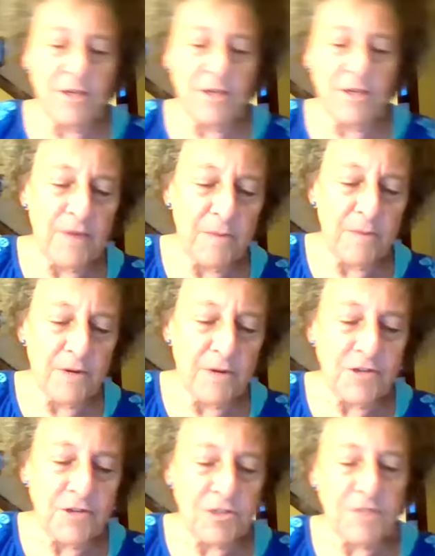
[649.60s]

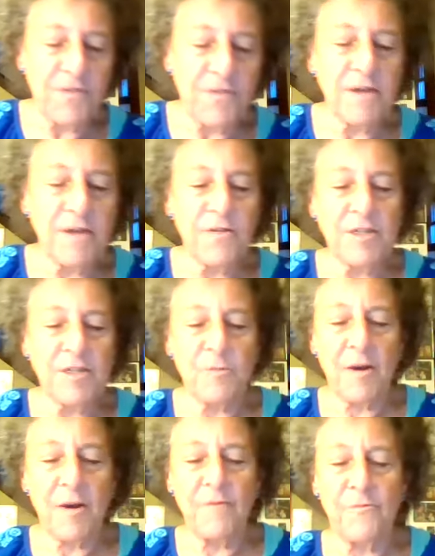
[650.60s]
vibrations, feel these
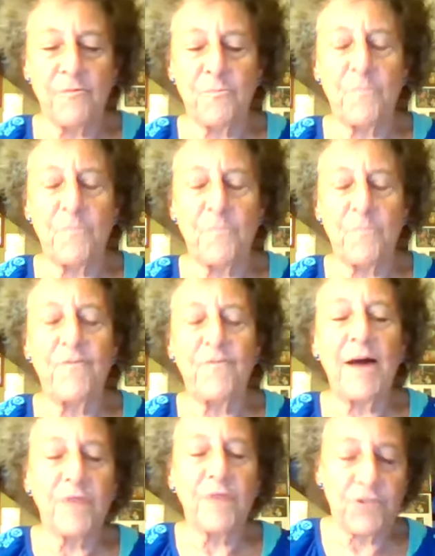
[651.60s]

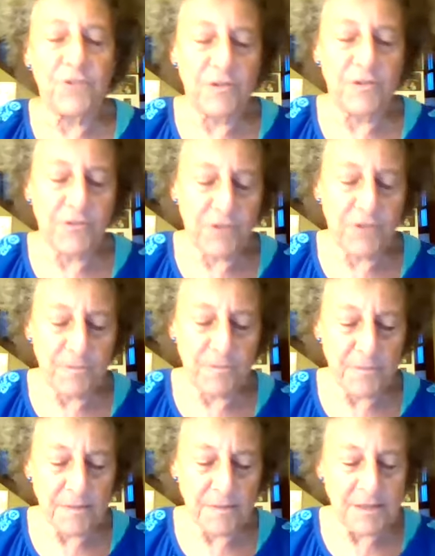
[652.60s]
vibrations,
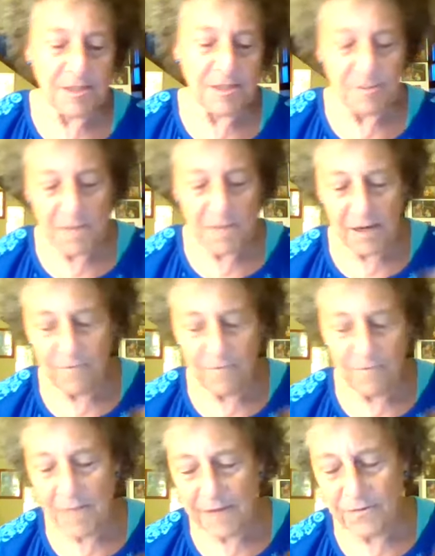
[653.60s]
this spell of
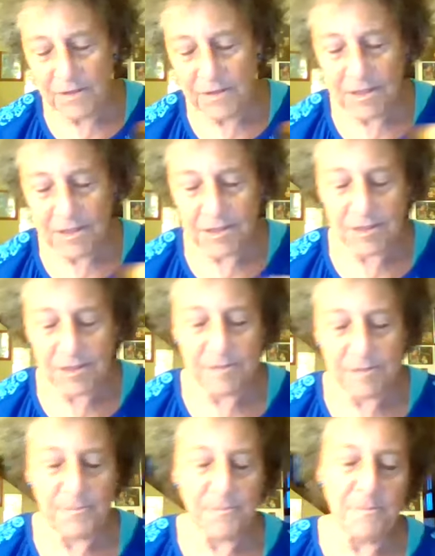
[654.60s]
mindfulness
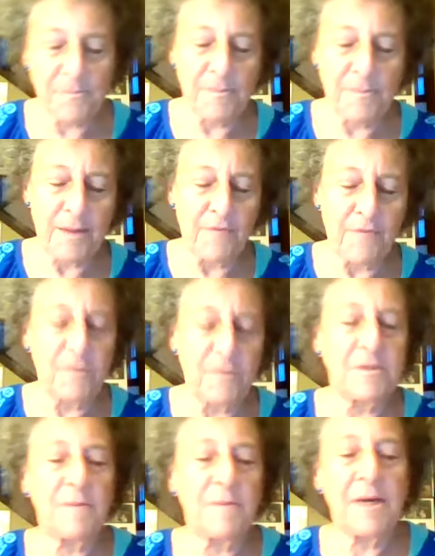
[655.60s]
from
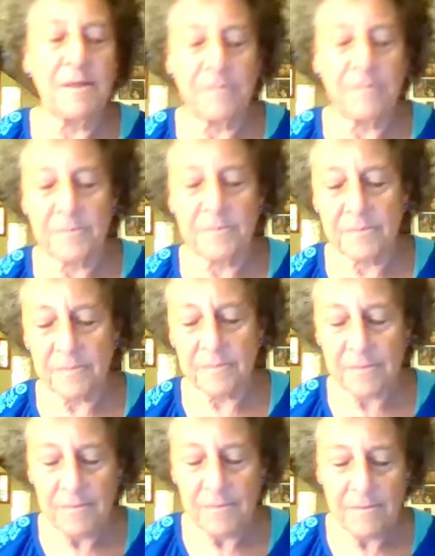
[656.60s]
Tibet,
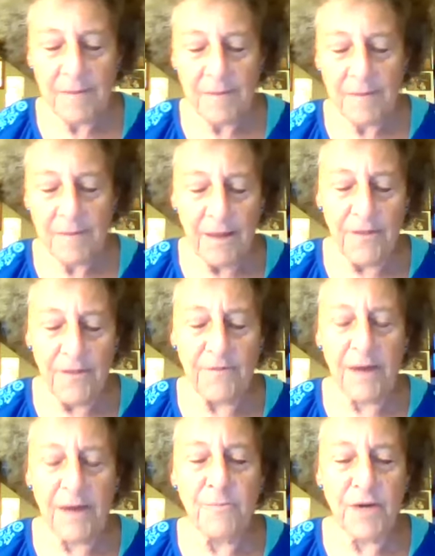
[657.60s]
the
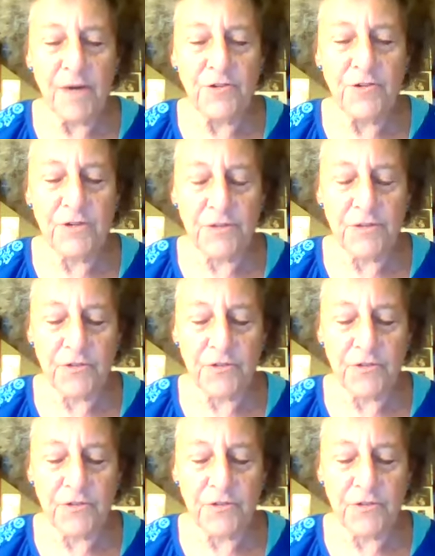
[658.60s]
vibrations